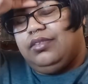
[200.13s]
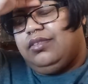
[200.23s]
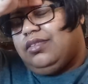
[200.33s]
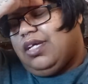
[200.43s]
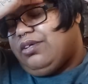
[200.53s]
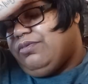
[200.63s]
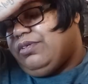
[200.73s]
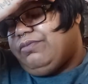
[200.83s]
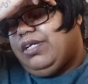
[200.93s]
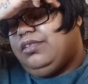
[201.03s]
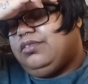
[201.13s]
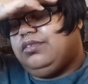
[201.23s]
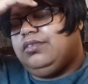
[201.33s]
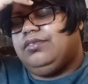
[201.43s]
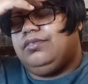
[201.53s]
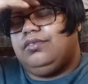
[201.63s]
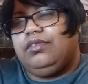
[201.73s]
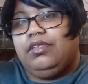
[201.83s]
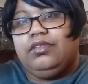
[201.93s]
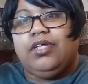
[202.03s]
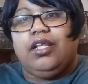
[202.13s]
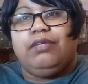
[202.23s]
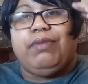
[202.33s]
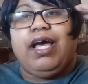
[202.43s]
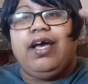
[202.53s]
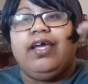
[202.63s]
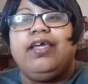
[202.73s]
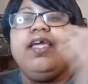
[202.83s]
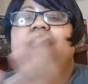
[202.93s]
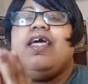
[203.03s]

is not going right. It's all in my eye.